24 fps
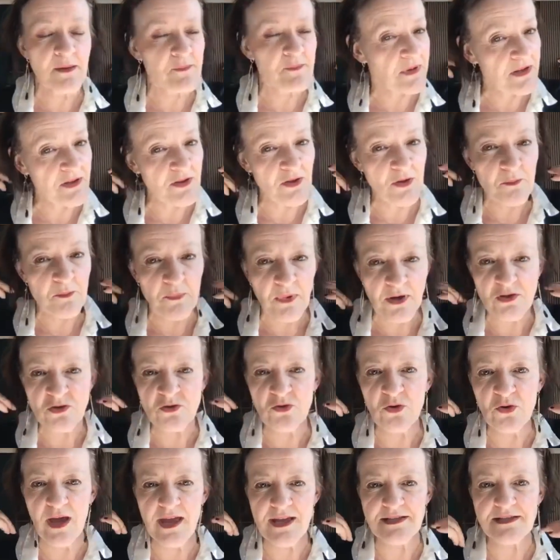I mean, my
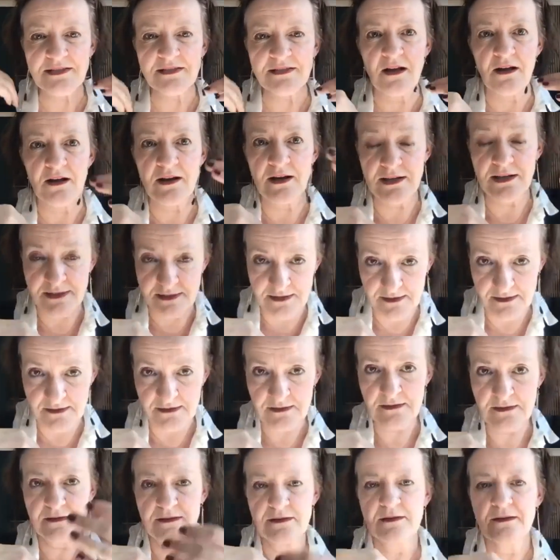new hairstyle is
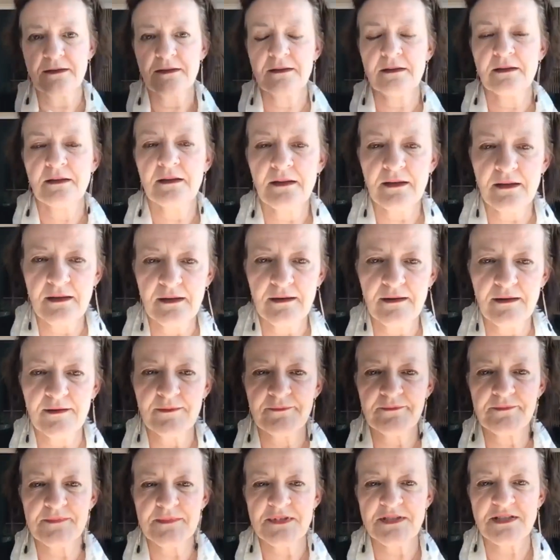
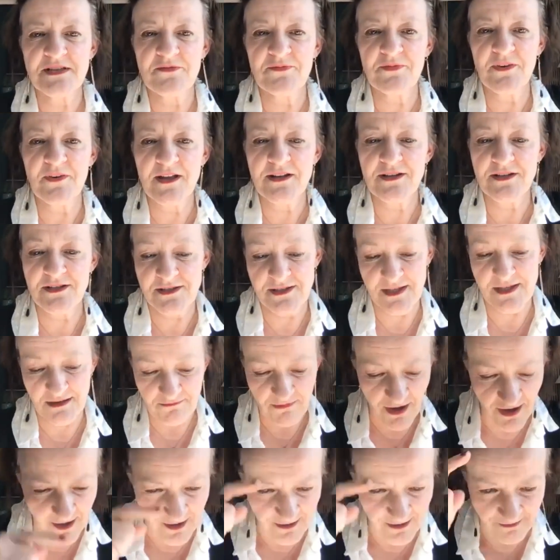Stefania saying,
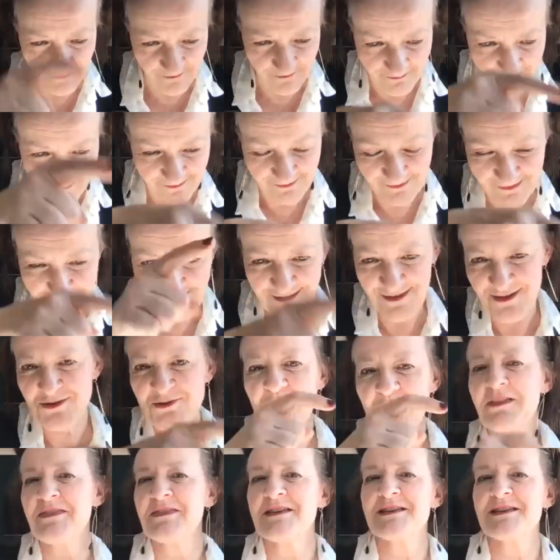right, try